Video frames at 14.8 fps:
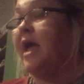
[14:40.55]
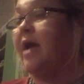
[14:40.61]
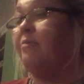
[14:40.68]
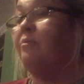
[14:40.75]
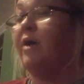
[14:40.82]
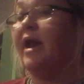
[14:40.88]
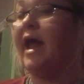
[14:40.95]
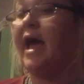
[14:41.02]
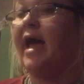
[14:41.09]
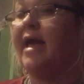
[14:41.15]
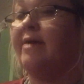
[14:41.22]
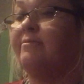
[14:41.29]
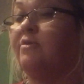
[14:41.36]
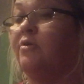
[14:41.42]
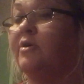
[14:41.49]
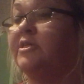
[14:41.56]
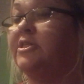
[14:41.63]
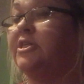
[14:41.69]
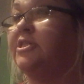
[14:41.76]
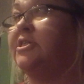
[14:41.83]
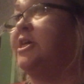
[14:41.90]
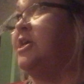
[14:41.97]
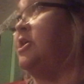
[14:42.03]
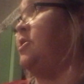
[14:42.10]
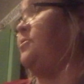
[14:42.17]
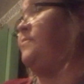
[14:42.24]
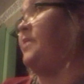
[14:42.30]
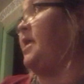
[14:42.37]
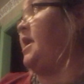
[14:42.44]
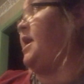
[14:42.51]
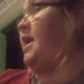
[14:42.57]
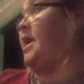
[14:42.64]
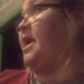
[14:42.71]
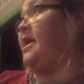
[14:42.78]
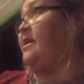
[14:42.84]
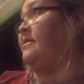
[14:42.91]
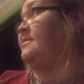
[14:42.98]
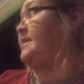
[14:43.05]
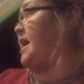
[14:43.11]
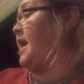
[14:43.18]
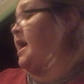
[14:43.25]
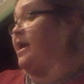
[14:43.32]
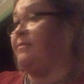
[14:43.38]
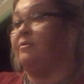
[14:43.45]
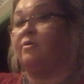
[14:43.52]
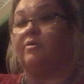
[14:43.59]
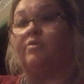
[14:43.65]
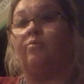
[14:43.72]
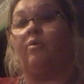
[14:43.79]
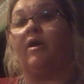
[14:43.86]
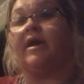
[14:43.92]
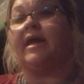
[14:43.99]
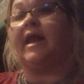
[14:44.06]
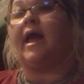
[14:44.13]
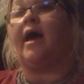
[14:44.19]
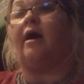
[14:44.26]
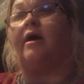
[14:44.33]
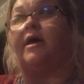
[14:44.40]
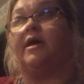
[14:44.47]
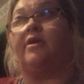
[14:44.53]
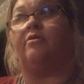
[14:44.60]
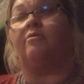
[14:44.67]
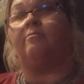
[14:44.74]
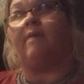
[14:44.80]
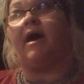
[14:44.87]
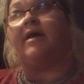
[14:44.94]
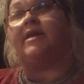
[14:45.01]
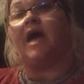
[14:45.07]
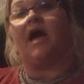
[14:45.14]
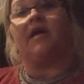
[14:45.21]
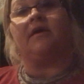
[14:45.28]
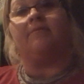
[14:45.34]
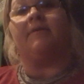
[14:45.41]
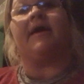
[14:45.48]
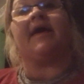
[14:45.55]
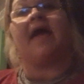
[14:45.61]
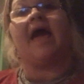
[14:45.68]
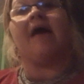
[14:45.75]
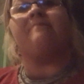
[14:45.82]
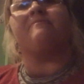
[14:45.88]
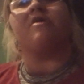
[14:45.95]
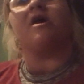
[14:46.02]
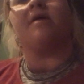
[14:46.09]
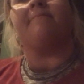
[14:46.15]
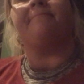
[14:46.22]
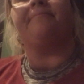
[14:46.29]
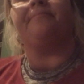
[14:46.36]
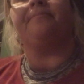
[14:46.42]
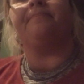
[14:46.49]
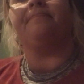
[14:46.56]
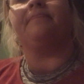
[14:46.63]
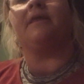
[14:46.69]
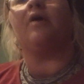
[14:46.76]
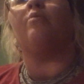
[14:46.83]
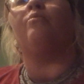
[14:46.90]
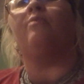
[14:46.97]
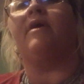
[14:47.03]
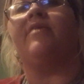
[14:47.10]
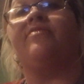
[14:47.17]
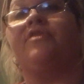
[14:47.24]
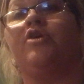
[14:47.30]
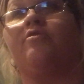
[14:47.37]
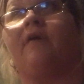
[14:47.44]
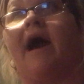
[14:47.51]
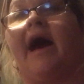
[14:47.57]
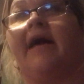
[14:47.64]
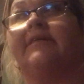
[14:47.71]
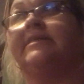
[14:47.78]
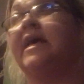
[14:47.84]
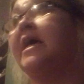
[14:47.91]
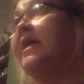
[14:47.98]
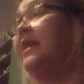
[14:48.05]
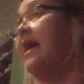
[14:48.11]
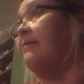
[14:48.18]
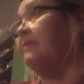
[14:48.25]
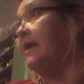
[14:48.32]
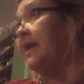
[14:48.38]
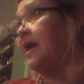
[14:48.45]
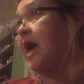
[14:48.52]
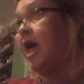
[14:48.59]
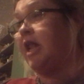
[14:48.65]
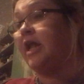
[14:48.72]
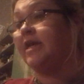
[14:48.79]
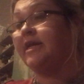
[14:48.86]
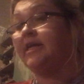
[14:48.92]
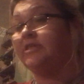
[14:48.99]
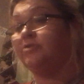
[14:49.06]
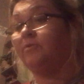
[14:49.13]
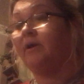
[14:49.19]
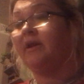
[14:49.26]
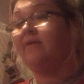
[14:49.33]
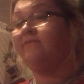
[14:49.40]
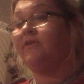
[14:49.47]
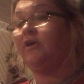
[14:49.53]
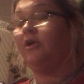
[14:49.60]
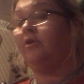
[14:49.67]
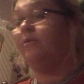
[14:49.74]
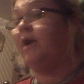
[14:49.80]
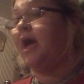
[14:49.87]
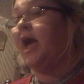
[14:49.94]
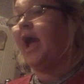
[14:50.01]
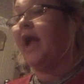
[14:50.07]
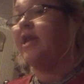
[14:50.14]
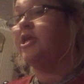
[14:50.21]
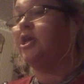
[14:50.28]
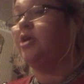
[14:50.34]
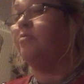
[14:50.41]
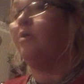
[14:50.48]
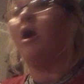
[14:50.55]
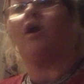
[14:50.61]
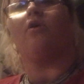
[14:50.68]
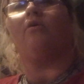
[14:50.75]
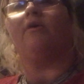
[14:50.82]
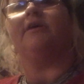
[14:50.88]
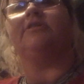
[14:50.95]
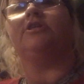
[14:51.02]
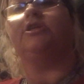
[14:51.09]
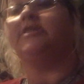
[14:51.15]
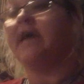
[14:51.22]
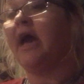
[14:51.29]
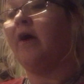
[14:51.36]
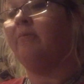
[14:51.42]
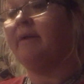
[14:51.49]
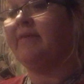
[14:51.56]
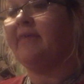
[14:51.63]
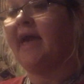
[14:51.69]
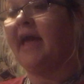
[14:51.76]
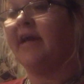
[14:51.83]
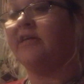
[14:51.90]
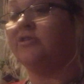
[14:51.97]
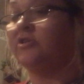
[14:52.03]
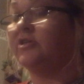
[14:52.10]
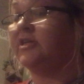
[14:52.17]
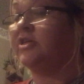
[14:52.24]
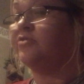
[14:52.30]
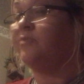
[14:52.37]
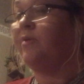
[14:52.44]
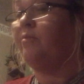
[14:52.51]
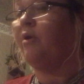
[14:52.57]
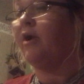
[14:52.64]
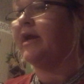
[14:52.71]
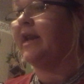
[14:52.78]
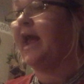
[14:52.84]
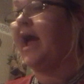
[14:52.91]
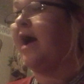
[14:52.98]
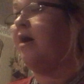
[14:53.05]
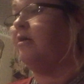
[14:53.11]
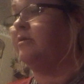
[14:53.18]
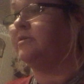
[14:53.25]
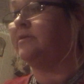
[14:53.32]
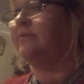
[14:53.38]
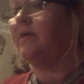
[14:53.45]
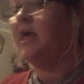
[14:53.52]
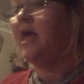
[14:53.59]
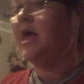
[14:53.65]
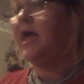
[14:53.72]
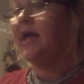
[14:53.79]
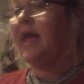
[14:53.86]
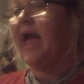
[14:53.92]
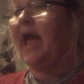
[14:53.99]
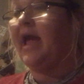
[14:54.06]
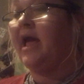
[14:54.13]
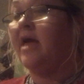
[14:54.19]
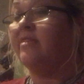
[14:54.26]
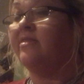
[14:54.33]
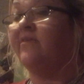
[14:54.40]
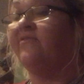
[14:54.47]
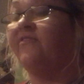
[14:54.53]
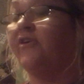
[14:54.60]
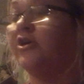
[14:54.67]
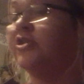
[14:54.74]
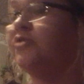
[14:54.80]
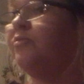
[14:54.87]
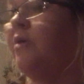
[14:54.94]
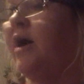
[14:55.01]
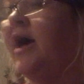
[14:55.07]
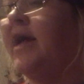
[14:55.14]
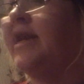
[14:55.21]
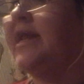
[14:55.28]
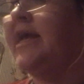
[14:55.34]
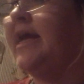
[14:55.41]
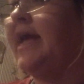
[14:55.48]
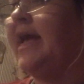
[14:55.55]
And what I am going to do is I'm going to work it out under my document camera with you guys. Now I'm going to call on each one of you, and you are going to tell me the answers as we work it out. Okay, the first one